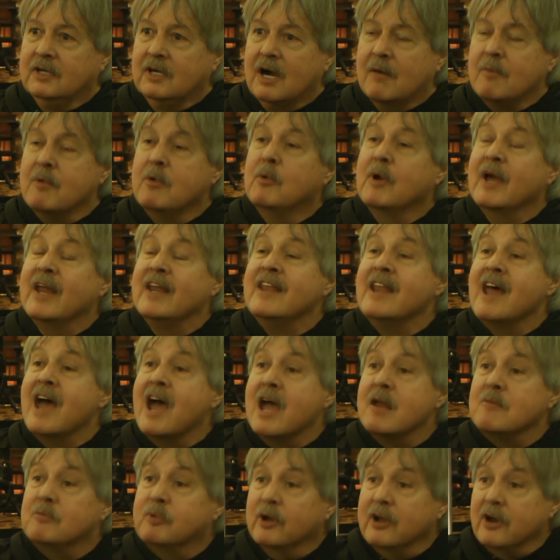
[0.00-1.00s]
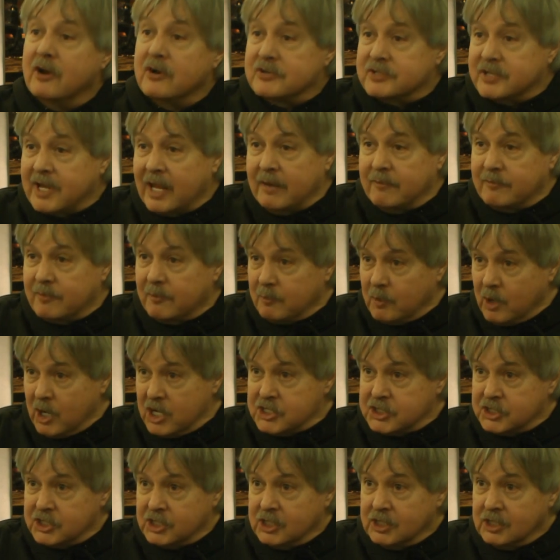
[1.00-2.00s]
I mean, we had 9 players came from
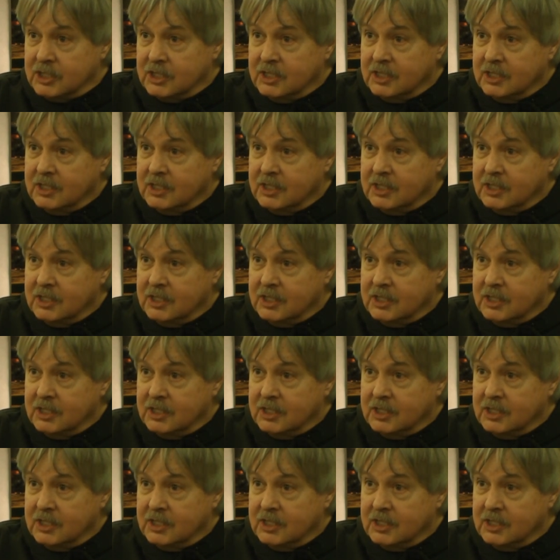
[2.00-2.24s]
Russia.